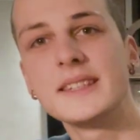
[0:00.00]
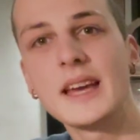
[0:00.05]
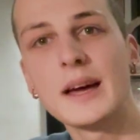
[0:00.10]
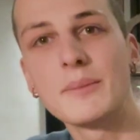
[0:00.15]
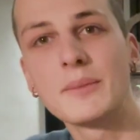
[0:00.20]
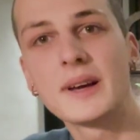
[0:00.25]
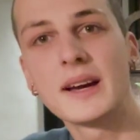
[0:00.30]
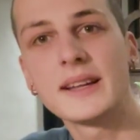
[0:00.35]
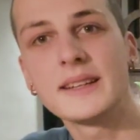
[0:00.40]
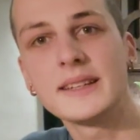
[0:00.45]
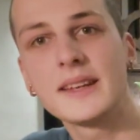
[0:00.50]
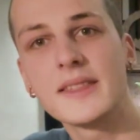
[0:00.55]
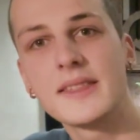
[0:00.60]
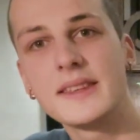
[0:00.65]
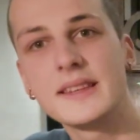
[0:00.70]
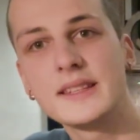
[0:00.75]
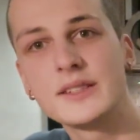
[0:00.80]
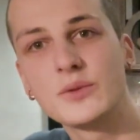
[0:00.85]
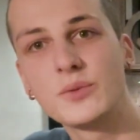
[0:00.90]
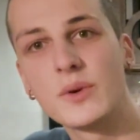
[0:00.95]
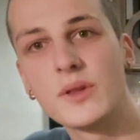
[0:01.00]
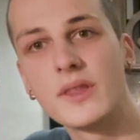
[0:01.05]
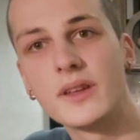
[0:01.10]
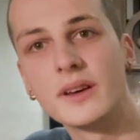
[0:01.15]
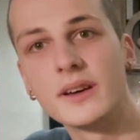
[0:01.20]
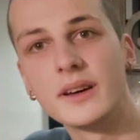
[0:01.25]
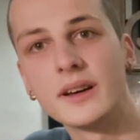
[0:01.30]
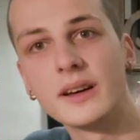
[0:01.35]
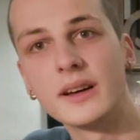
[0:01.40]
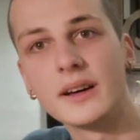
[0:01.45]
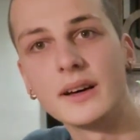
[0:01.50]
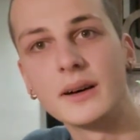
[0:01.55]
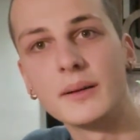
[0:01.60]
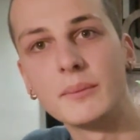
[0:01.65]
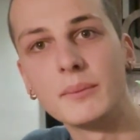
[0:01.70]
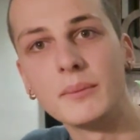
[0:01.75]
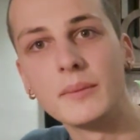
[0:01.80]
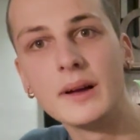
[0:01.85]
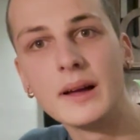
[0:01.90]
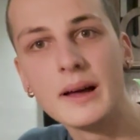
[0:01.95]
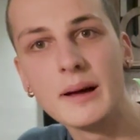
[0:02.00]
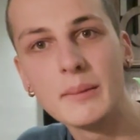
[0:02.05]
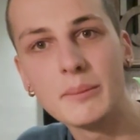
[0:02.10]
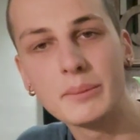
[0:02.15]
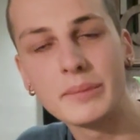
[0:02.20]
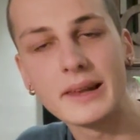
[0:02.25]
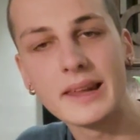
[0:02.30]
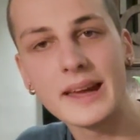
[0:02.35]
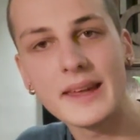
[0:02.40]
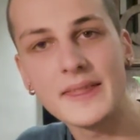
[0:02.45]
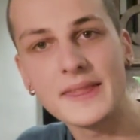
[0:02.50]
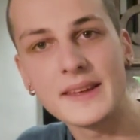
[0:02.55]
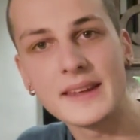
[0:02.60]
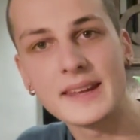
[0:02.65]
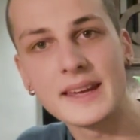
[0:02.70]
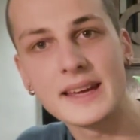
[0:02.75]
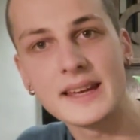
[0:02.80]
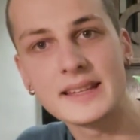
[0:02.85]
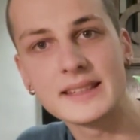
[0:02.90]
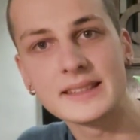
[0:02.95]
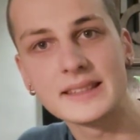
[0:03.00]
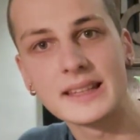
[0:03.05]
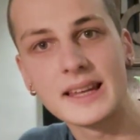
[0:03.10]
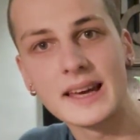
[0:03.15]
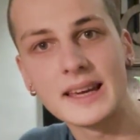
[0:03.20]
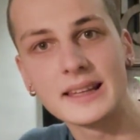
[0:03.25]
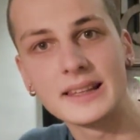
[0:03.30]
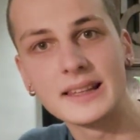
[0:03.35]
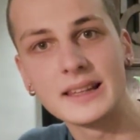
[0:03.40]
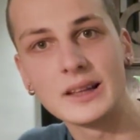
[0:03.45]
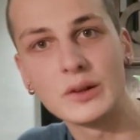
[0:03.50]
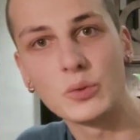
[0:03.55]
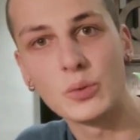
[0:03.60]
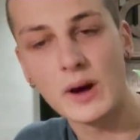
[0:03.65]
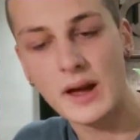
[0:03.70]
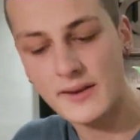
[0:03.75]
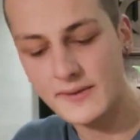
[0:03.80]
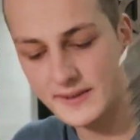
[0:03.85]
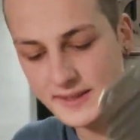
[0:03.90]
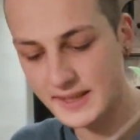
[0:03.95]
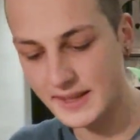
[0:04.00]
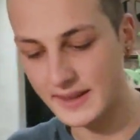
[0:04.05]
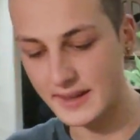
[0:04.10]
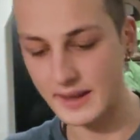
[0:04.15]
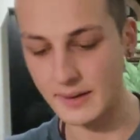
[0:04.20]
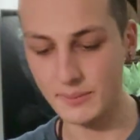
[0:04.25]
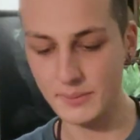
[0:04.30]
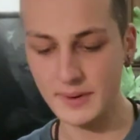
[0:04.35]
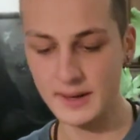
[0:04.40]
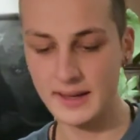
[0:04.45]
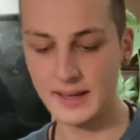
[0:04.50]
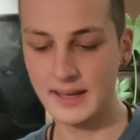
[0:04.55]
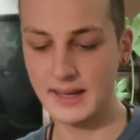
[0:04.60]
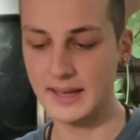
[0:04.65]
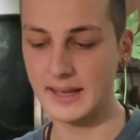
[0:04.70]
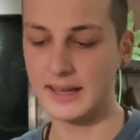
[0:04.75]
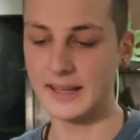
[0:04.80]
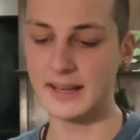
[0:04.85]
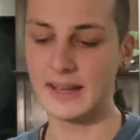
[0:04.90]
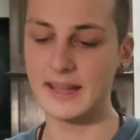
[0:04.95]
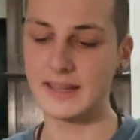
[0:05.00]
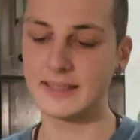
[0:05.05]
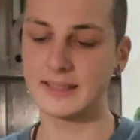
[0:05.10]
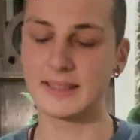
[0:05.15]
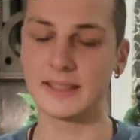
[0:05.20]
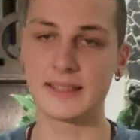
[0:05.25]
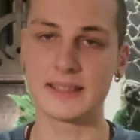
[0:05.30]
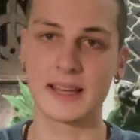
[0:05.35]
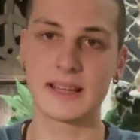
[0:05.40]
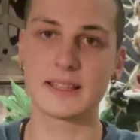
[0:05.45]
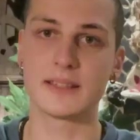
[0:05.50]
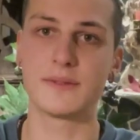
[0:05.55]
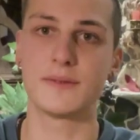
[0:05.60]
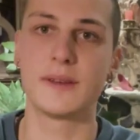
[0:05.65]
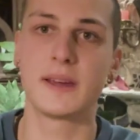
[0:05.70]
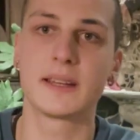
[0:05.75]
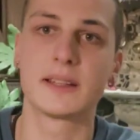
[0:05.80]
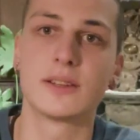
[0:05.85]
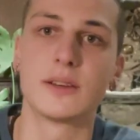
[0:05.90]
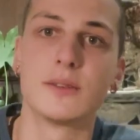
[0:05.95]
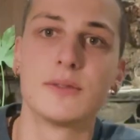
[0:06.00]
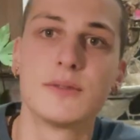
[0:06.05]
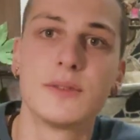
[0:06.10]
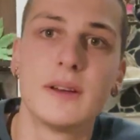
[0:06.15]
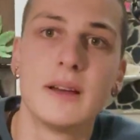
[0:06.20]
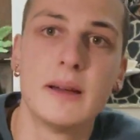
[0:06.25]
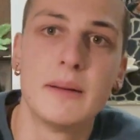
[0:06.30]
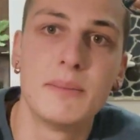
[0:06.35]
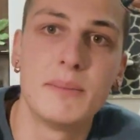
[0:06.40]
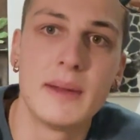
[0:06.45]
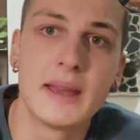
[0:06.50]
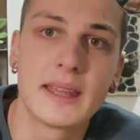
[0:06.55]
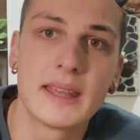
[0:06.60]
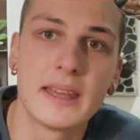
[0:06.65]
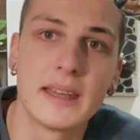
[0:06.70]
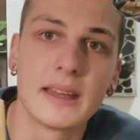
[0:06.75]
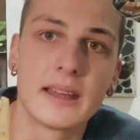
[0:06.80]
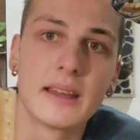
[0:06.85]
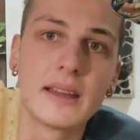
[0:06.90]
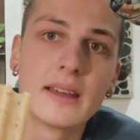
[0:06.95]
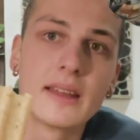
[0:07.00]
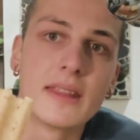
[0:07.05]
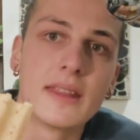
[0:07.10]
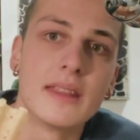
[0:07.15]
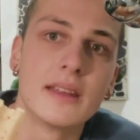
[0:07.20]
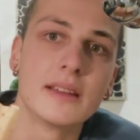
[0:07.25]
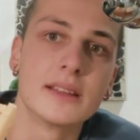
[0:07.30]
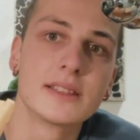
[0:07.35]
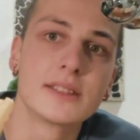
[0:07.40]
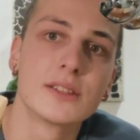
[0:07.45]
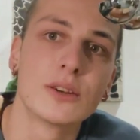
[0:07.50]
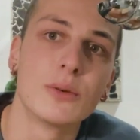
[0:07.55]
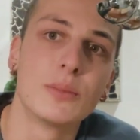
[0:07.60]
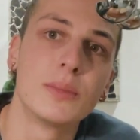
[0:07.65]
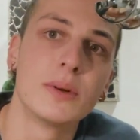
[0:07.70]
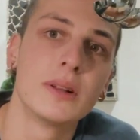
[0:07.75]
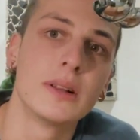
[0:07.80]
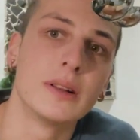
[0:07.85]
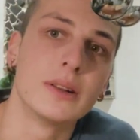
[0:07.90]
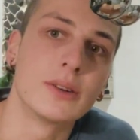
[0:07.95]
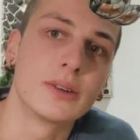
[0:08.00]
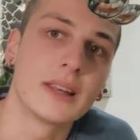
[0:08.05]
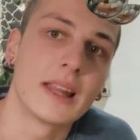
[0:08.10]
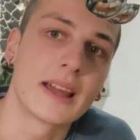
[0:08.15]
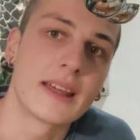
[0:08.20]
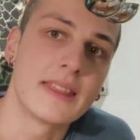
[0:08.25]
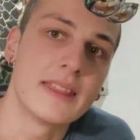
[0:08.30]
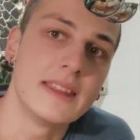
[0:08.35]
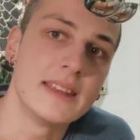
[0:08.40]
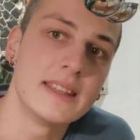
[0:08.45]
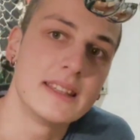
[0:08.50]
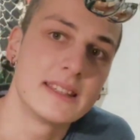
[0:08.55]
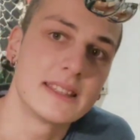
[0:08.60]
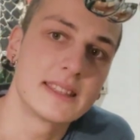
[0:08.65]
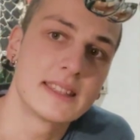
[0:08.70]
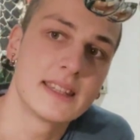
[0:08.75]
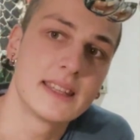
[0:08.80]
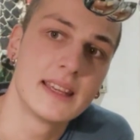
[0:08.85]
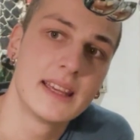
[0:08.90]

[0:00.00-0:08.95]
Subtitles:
I'm cutting these with a blade that has like little waves in them. It has this nice effect of making the soap look like this.